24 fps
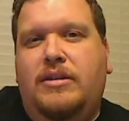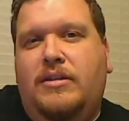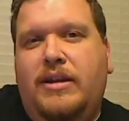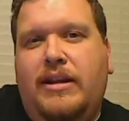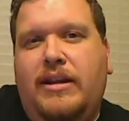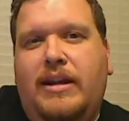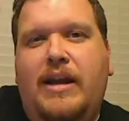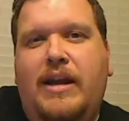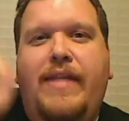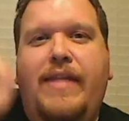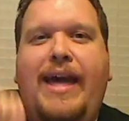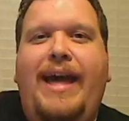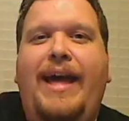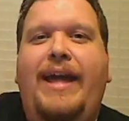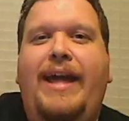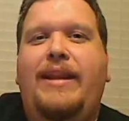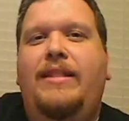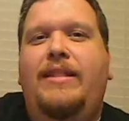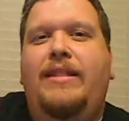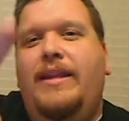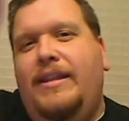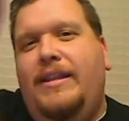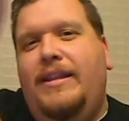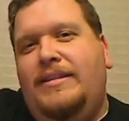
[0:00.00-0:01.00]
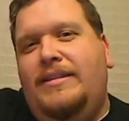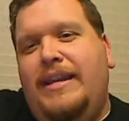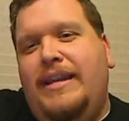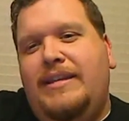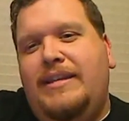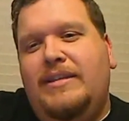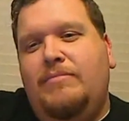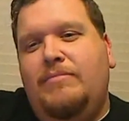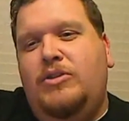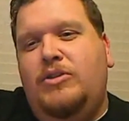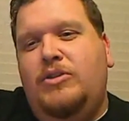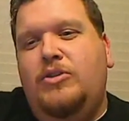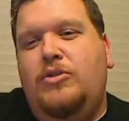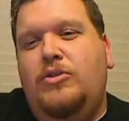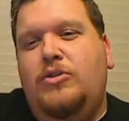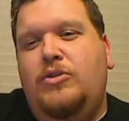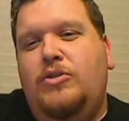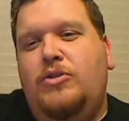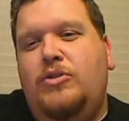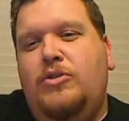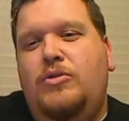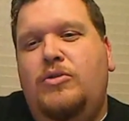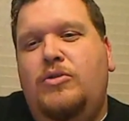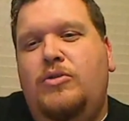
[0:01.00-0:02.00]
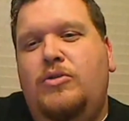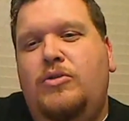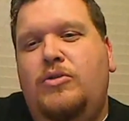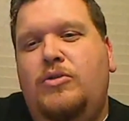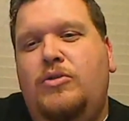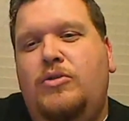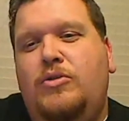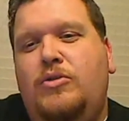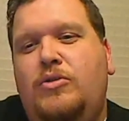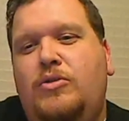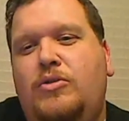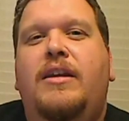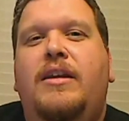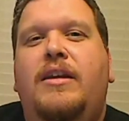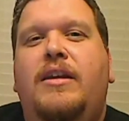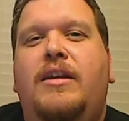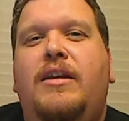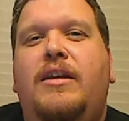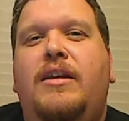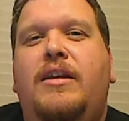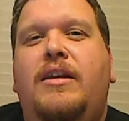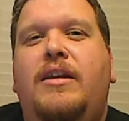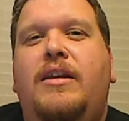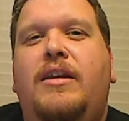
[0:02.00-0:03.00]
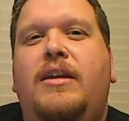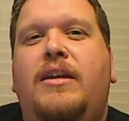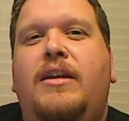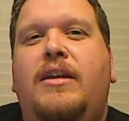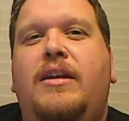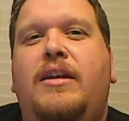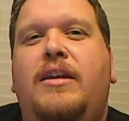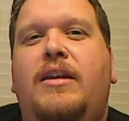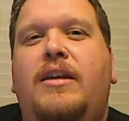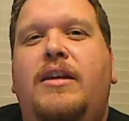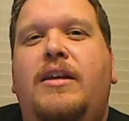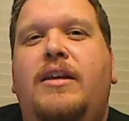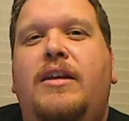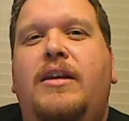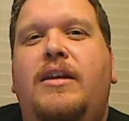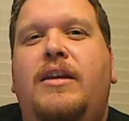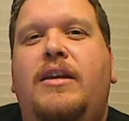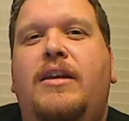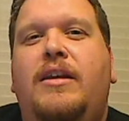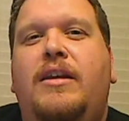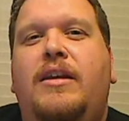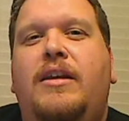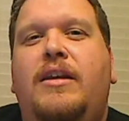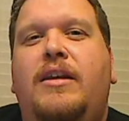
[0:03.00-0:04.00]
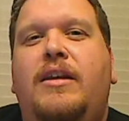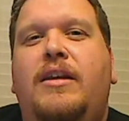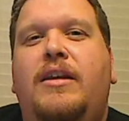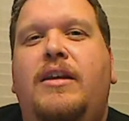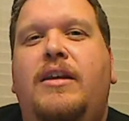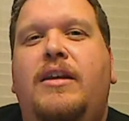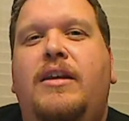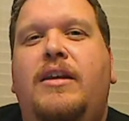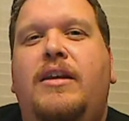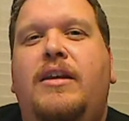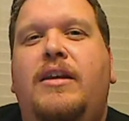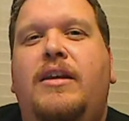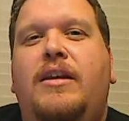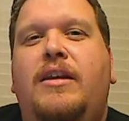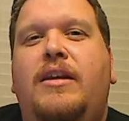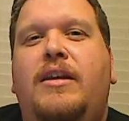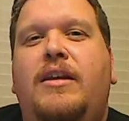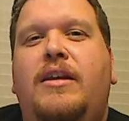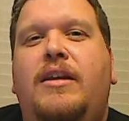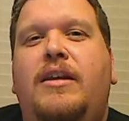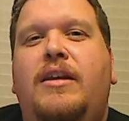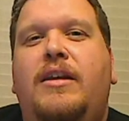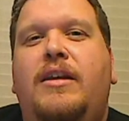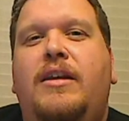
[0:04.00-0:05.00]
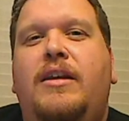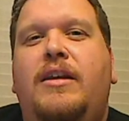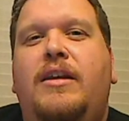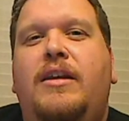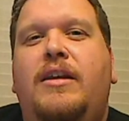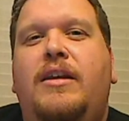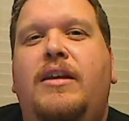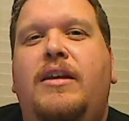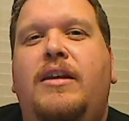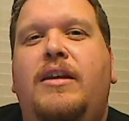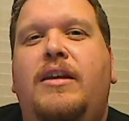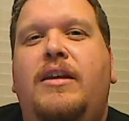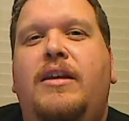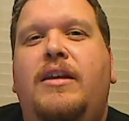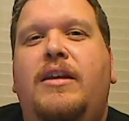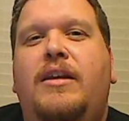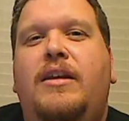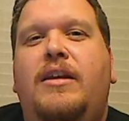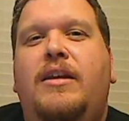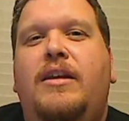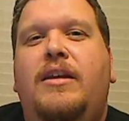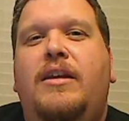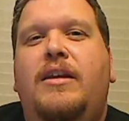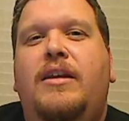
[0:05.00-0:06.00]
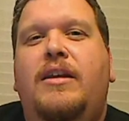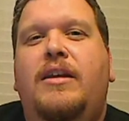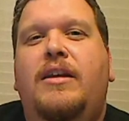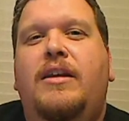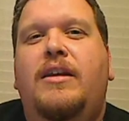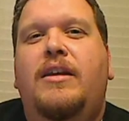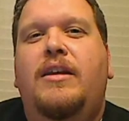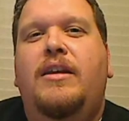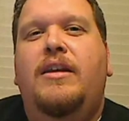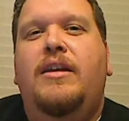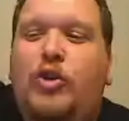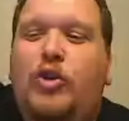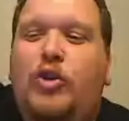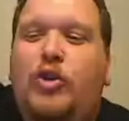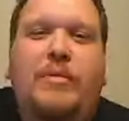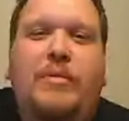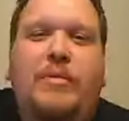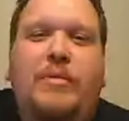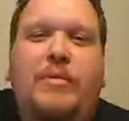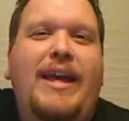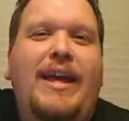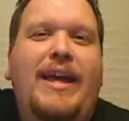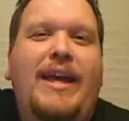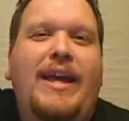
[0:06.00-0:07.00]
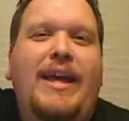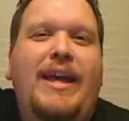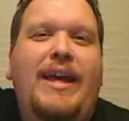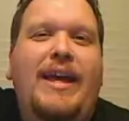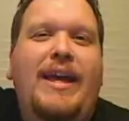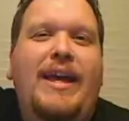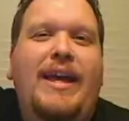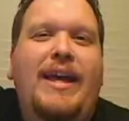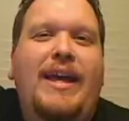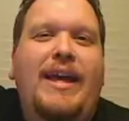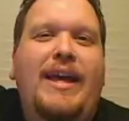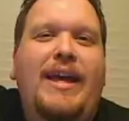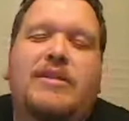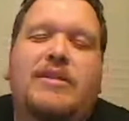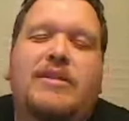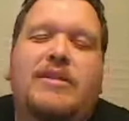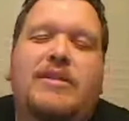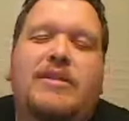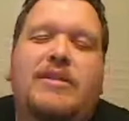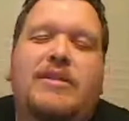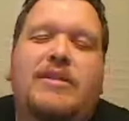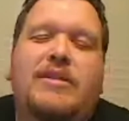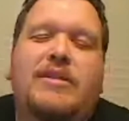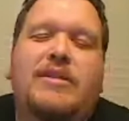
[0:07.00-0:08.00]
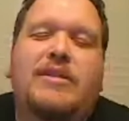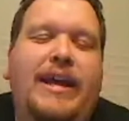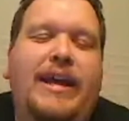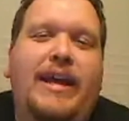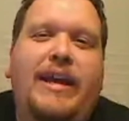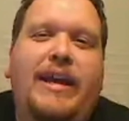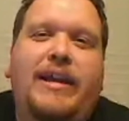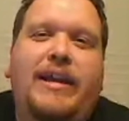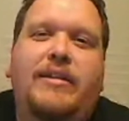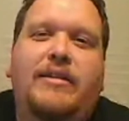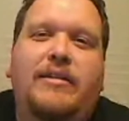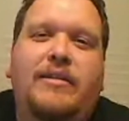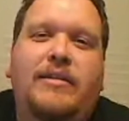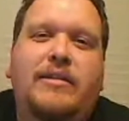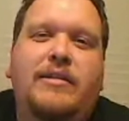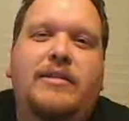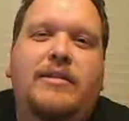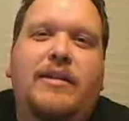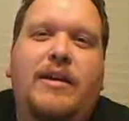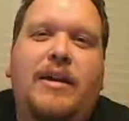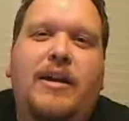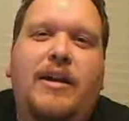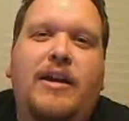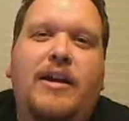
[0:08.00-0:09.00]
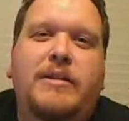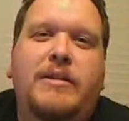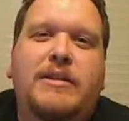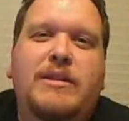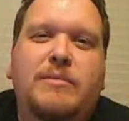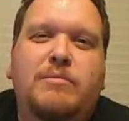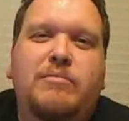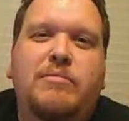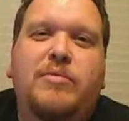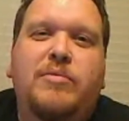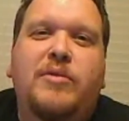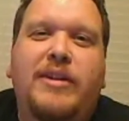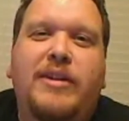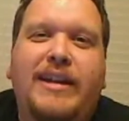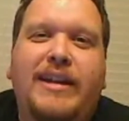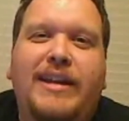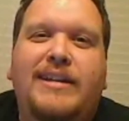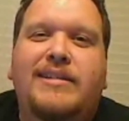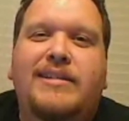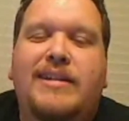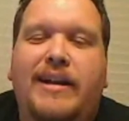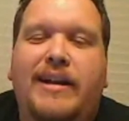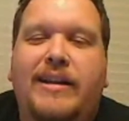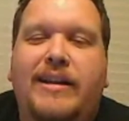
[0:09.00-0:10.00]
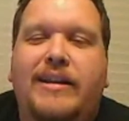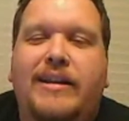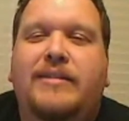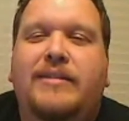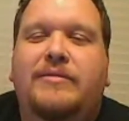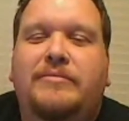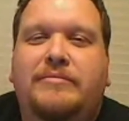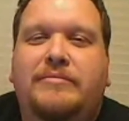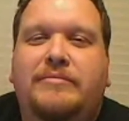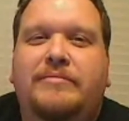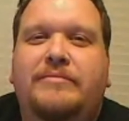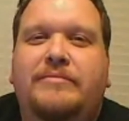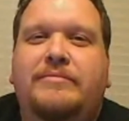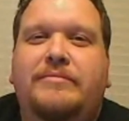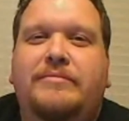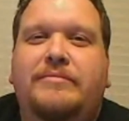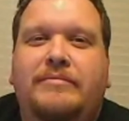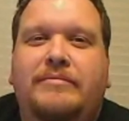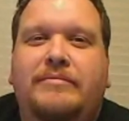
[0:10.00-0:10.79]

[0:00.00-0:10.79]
So they click on that, and then it takes them to, this is what it would look like to be each level. And it's up in her room, and she uses it, and it's pretty exciting.